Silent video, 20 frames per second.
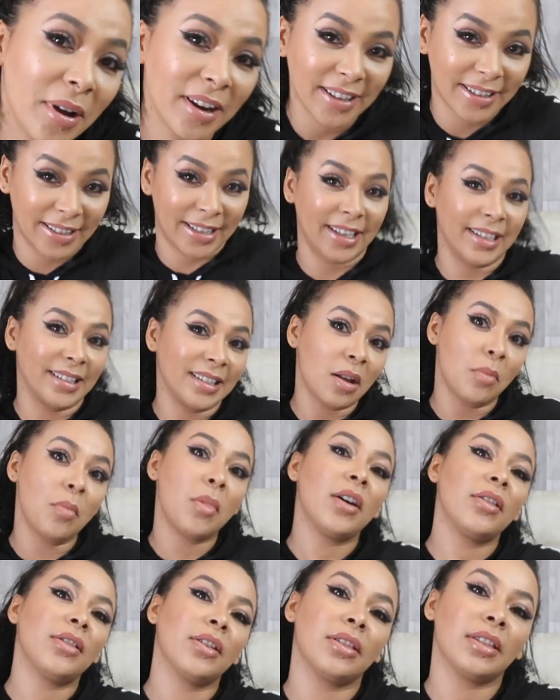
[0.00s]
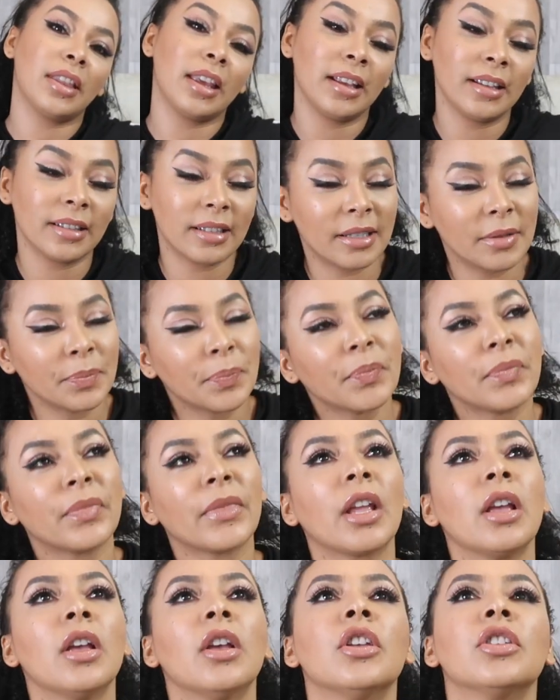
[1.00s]
want to say some other things.
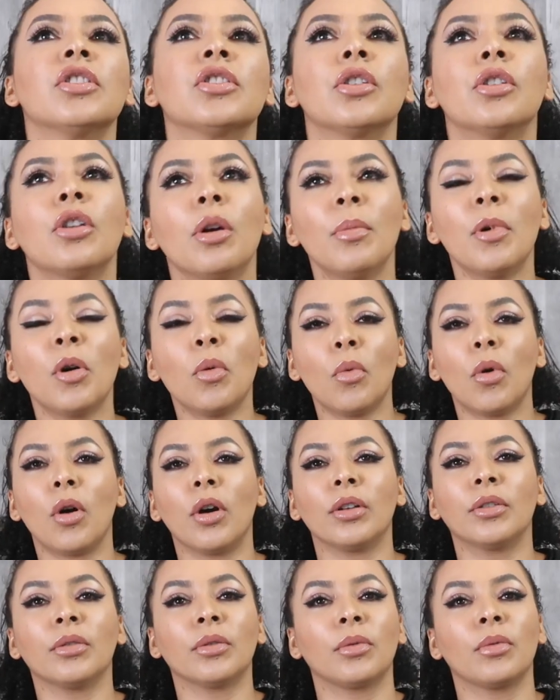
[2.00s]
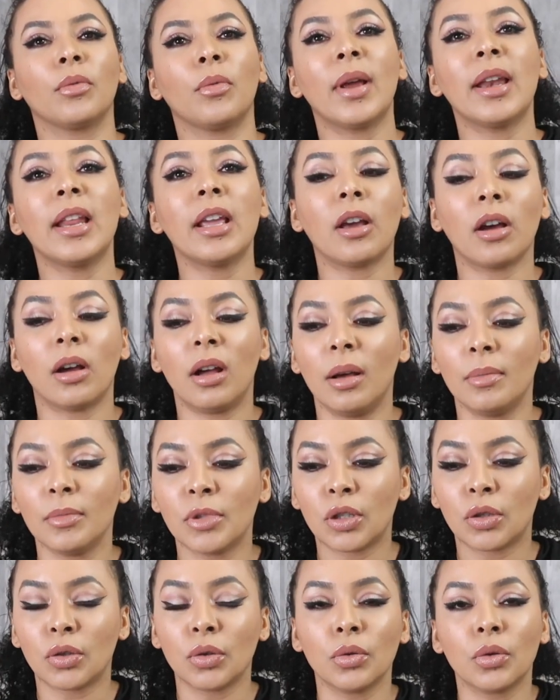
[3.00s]
So number one, when it
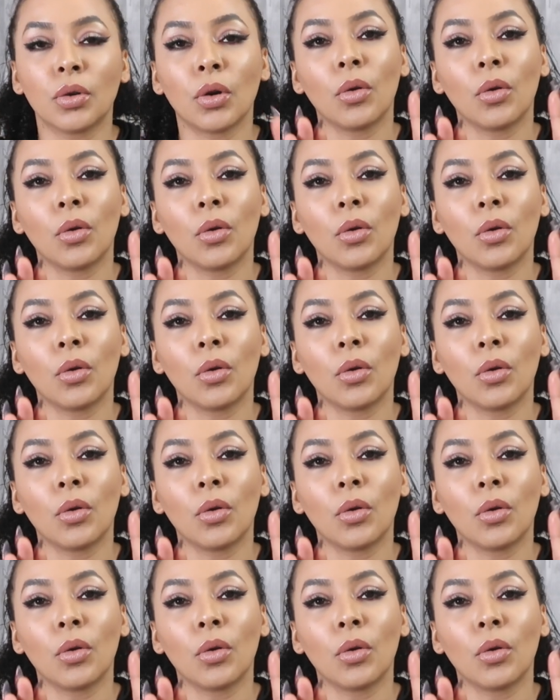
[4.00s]
comes to